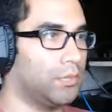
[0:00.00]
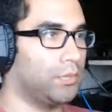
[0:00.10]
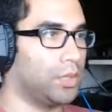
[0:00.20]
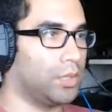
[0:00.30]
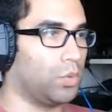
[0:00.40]

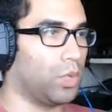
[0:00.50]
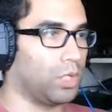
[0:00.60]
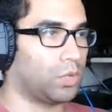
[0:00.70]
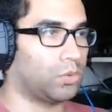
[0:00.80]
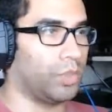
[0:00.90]
But you are
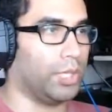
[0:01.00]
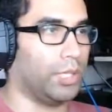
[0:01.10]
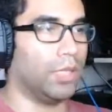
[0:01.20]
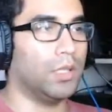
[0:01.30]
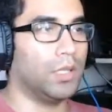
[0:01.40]
a tree,
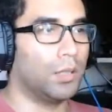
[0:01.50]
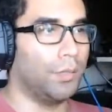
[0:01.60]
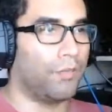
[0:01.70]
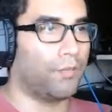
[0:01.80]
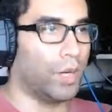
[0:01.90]

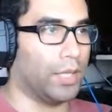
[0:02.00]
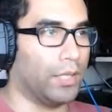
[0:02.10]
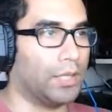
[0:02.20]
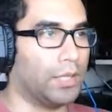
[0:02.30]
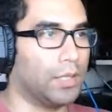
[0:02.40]
my
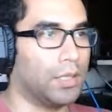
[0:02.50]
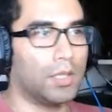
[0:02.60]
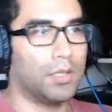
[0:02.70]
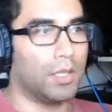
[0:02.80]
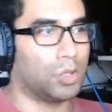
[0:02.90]
friend.
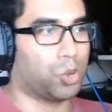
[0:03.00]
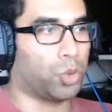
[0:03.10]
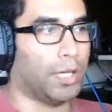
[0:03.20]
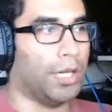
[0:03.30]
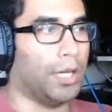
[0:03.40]
A
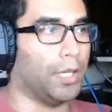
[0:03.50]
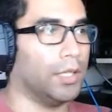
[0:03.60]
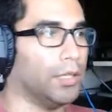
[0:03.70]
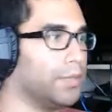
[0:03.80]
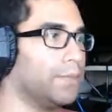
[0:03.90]
tree!
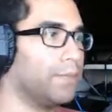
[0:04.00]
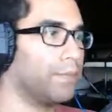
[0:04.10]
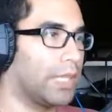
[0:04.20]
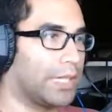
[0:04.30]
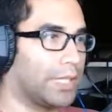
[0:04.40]

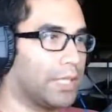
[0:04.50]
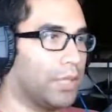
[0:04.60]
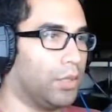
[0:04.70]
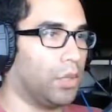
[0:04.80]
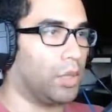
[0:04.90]
I can't
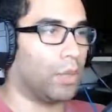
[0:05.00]
carry you all the way